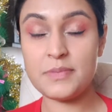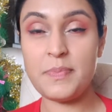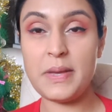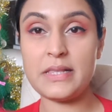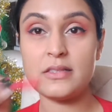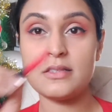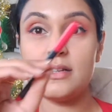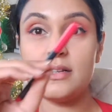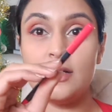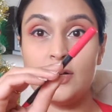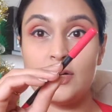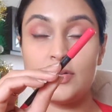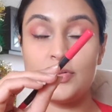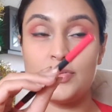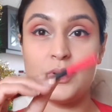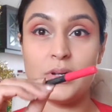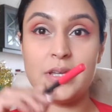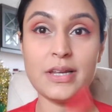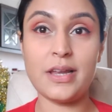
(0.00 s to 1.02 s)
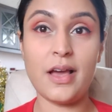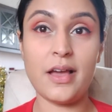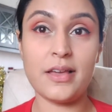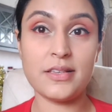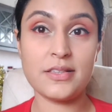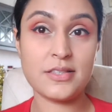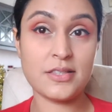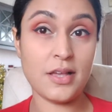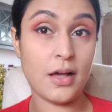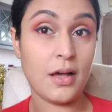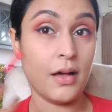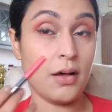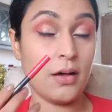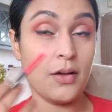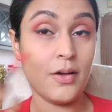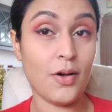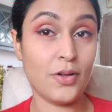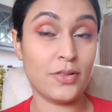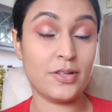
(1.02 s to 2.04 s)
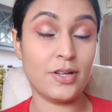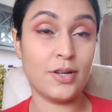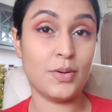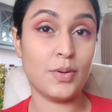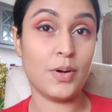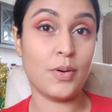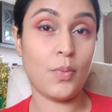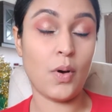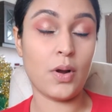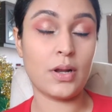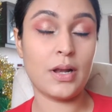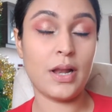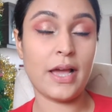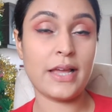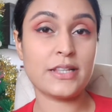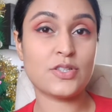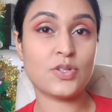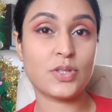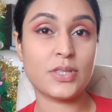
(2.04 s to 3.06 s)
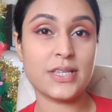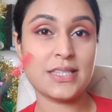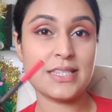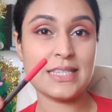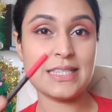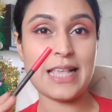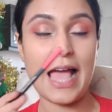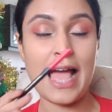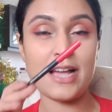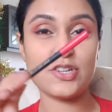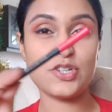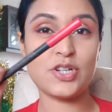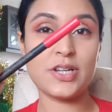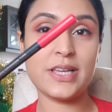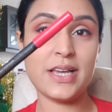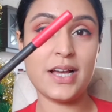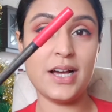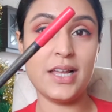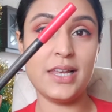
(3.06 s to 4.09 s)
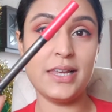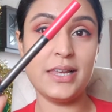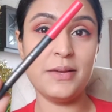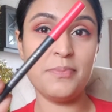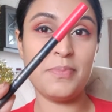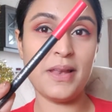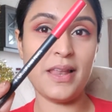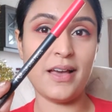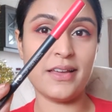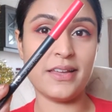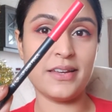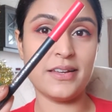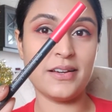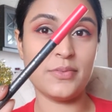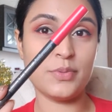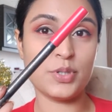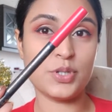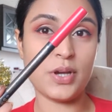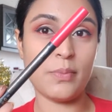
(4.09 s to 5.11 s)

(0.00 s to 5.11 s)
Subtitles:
pencil looks really nice on the lower waterline. So this is actually a lip liner which